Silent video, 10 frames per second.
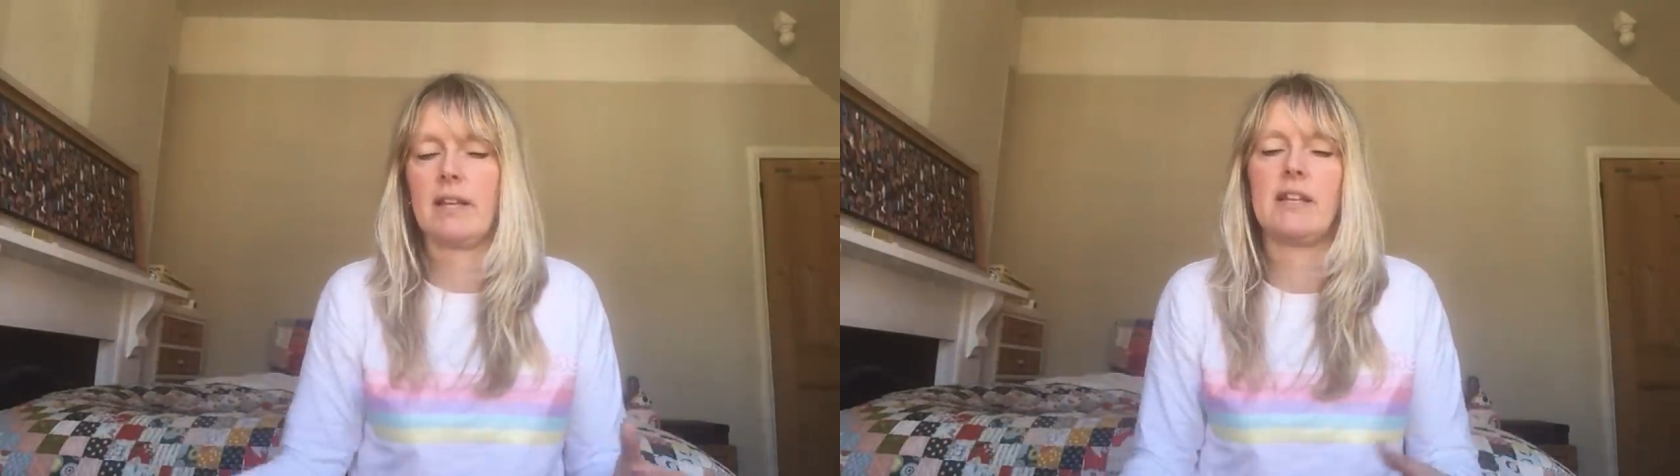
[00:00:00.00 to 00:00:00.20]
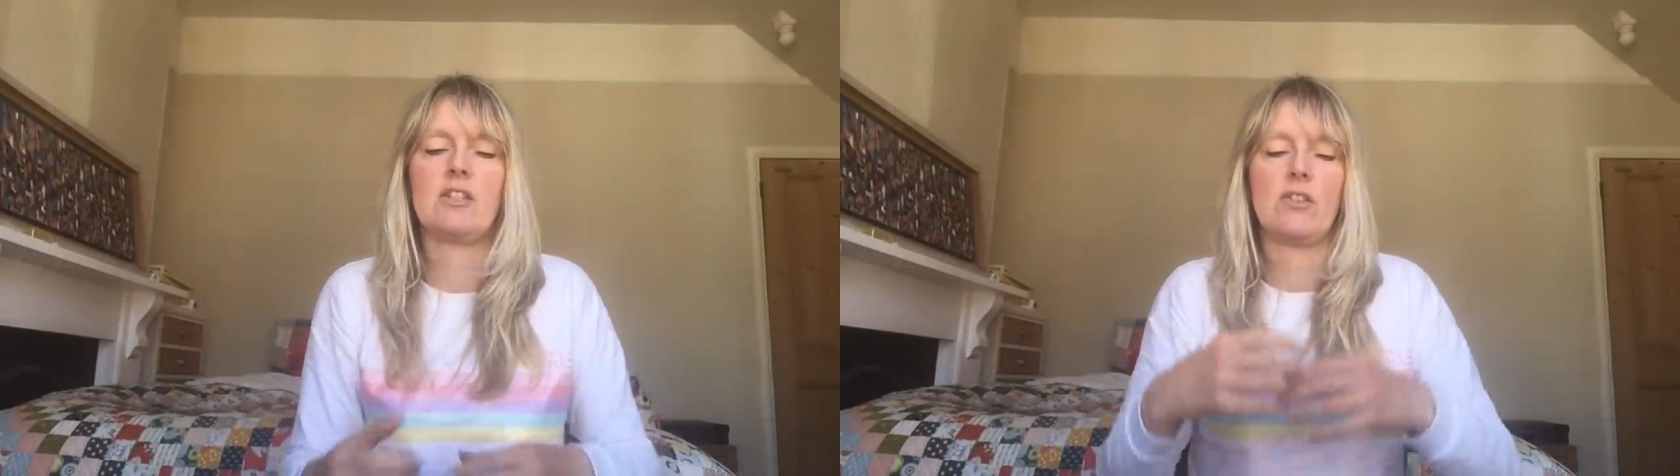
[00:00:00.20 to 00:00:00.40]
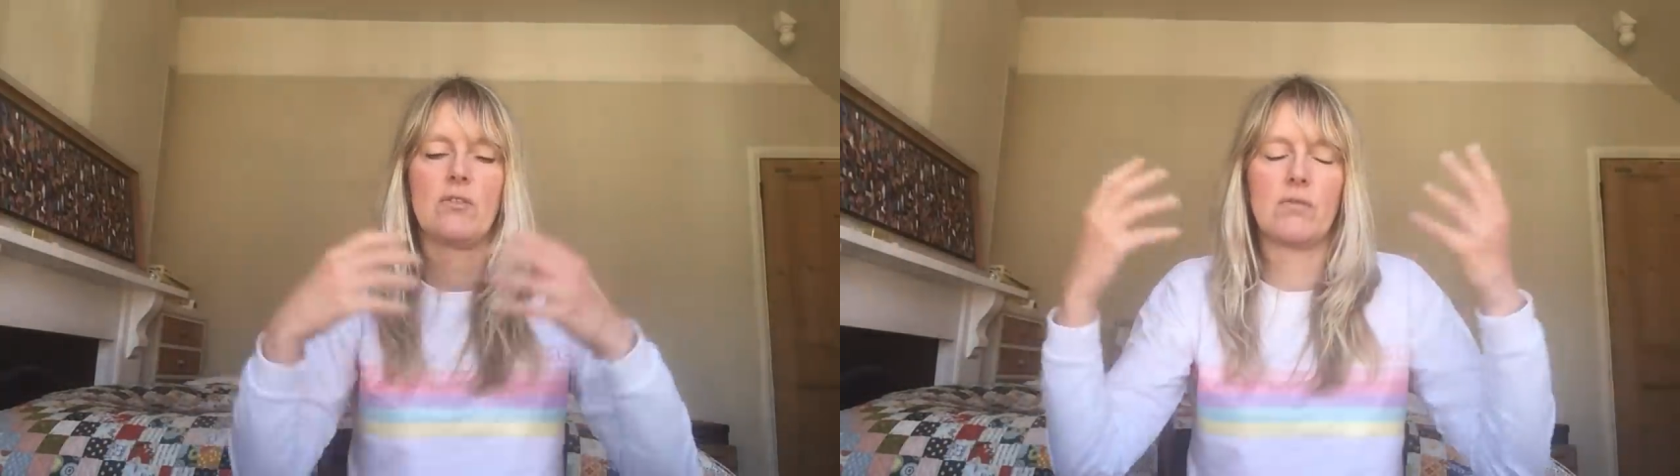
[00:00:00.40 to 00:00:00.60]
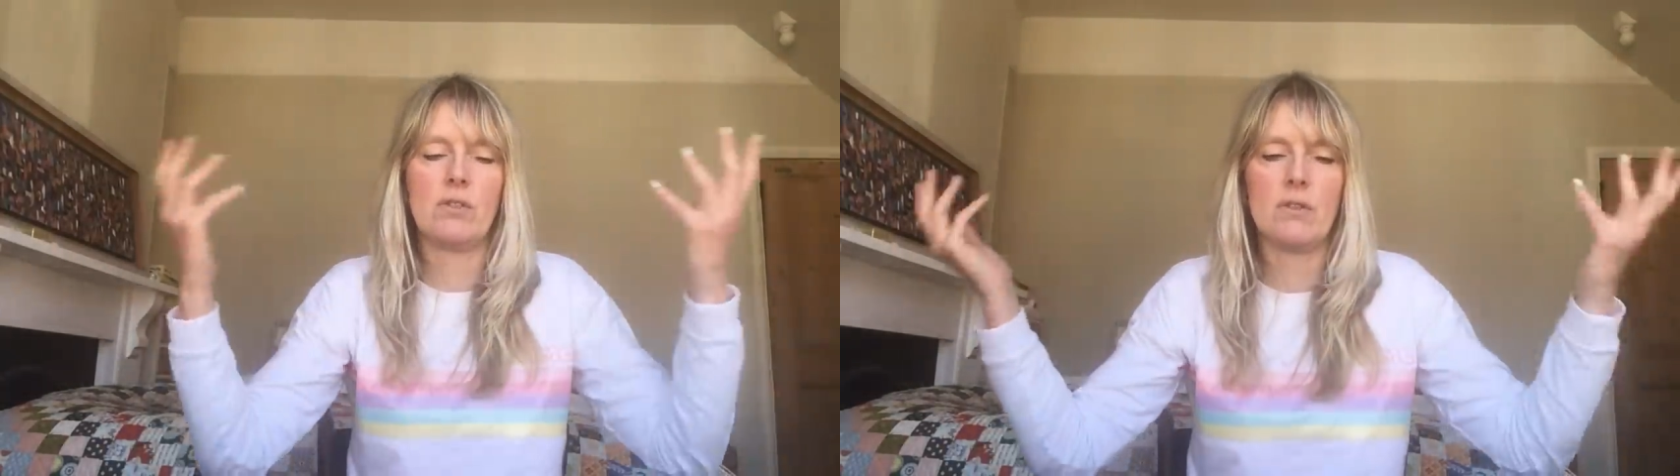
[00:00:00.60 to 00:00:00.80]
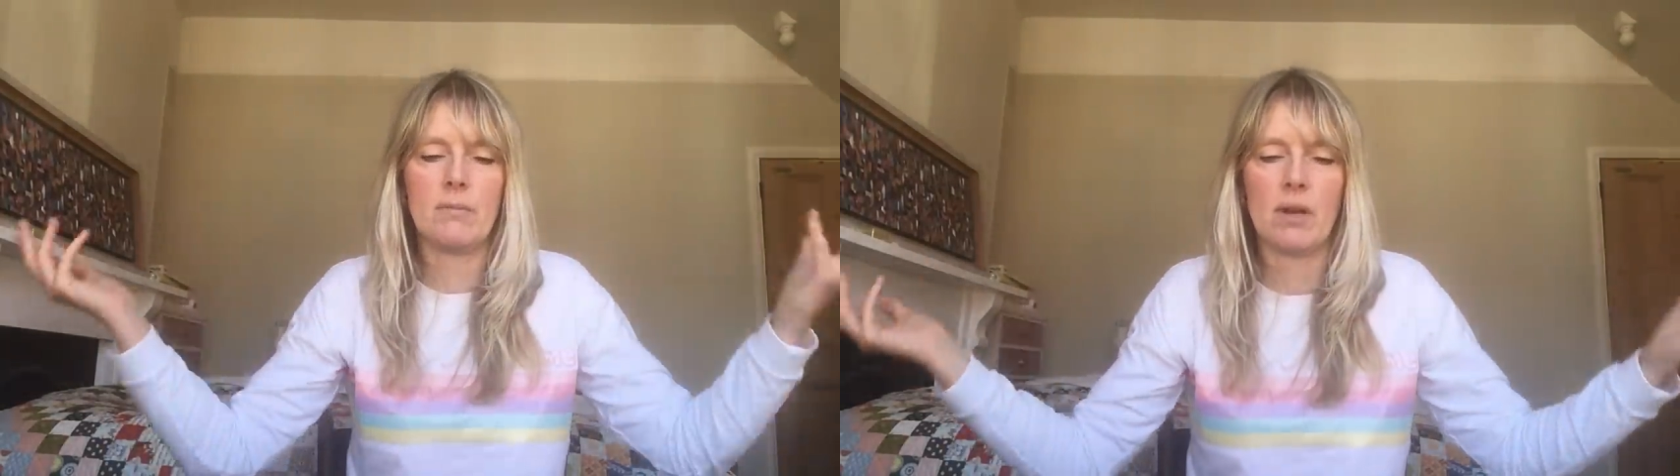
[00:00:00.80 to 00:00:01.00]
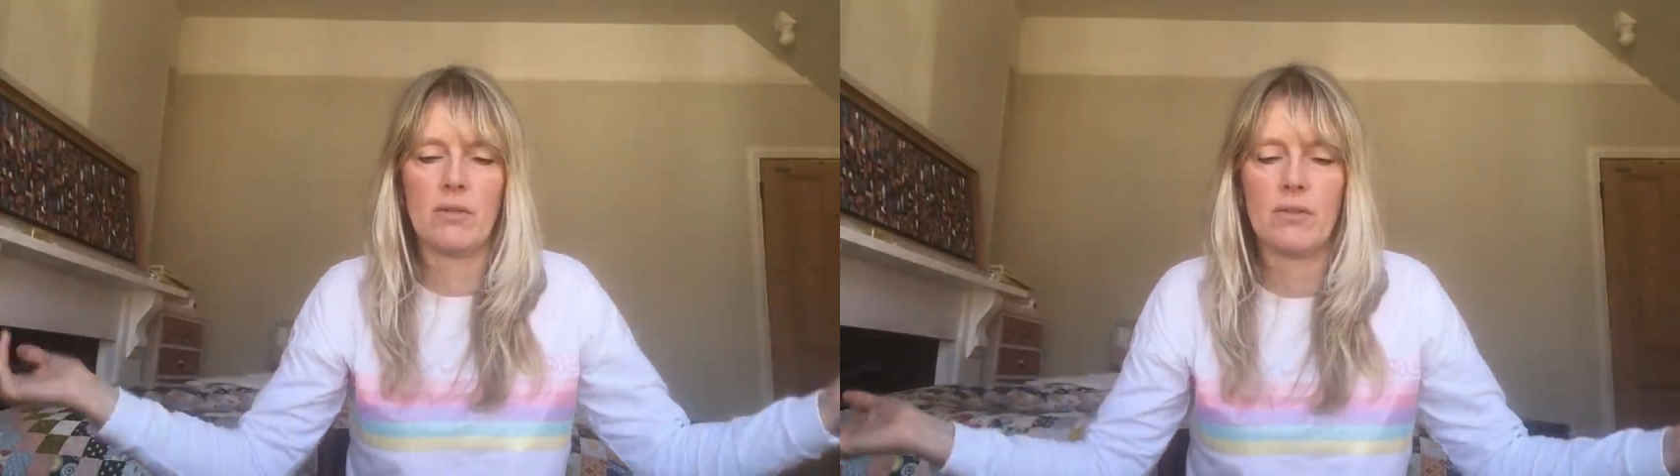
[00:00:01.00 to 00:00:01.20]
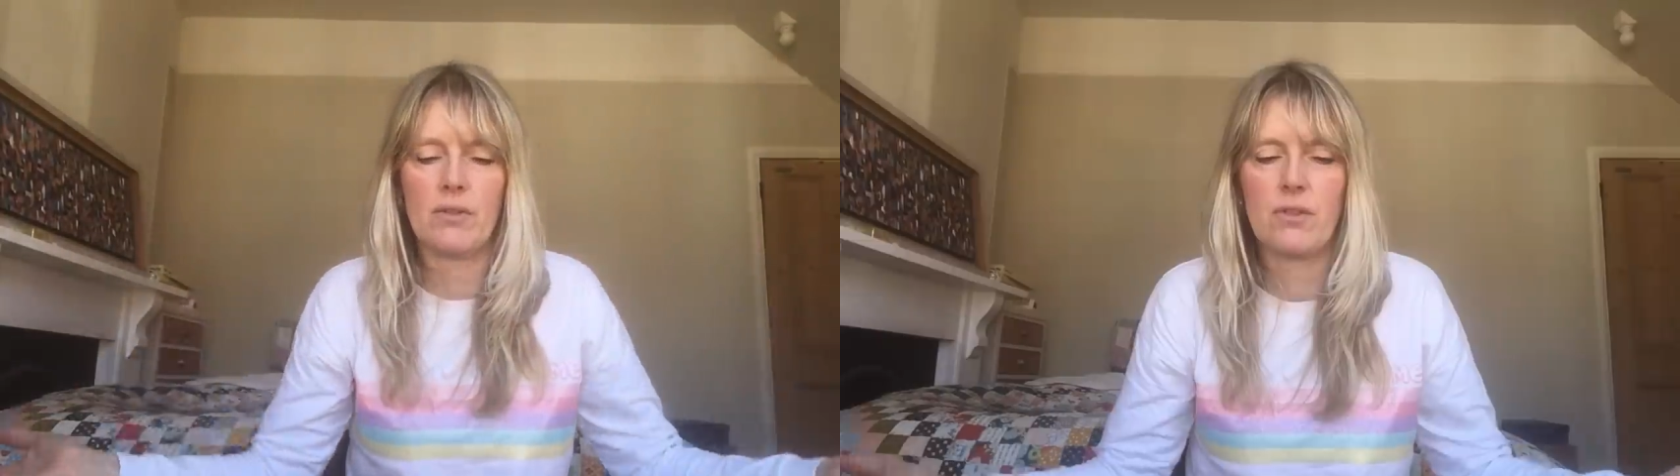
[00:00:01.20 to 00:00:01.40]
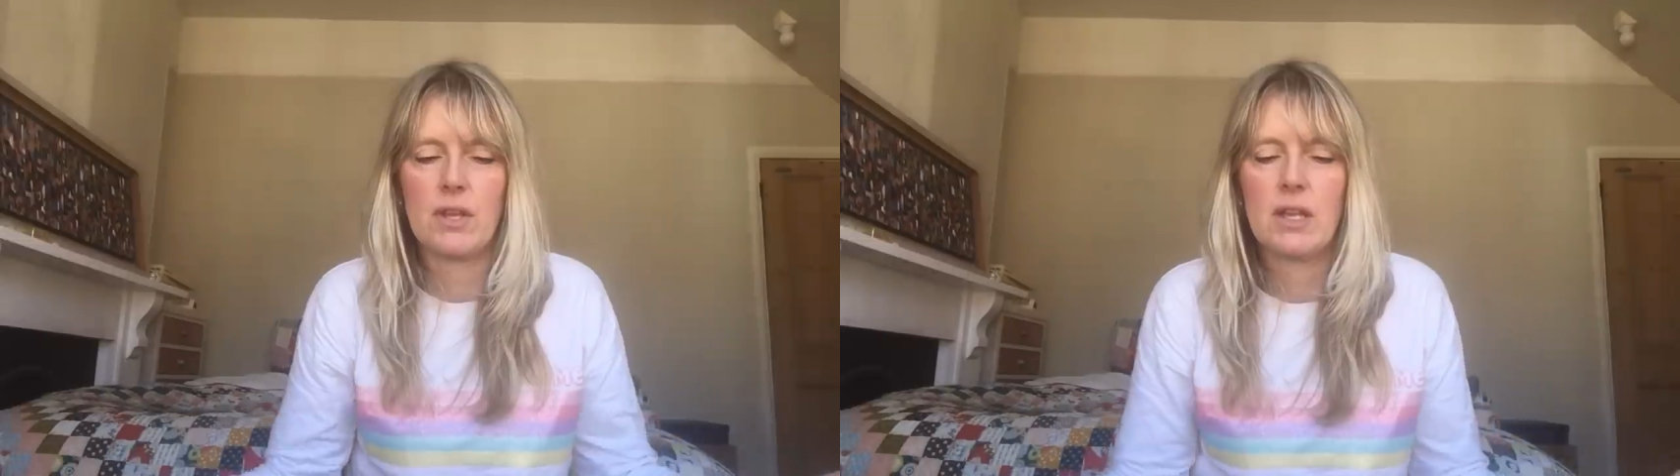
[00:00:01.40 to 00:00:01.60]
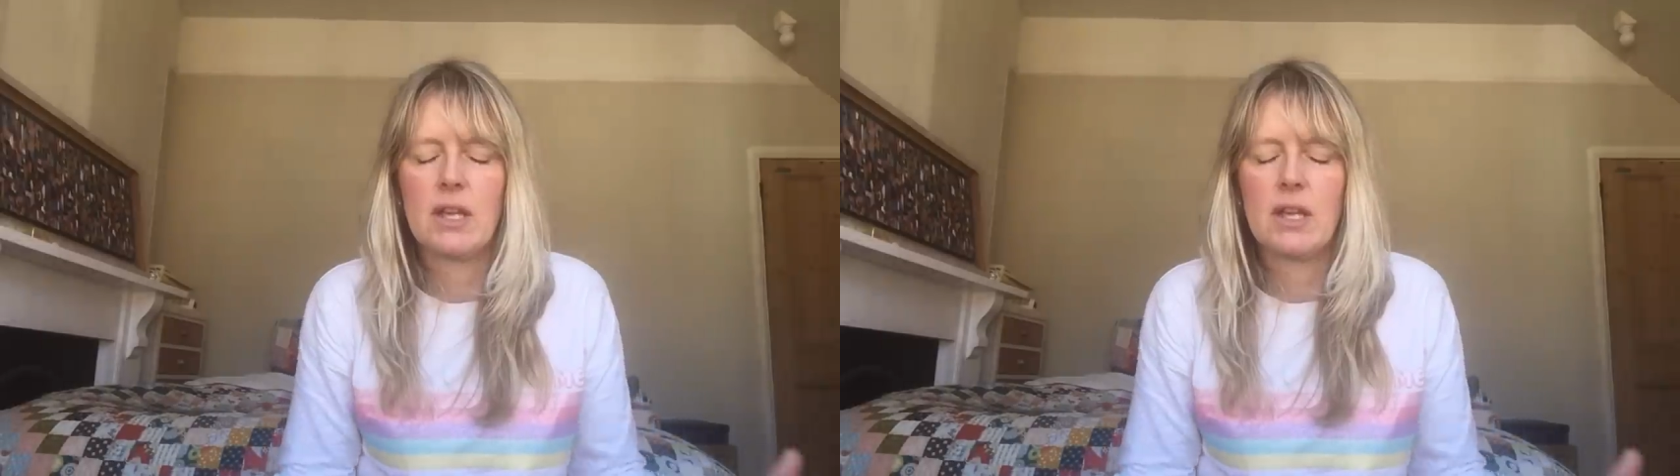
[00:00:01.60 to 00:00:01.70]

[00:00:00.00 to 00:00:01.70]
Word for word: It takes you through the month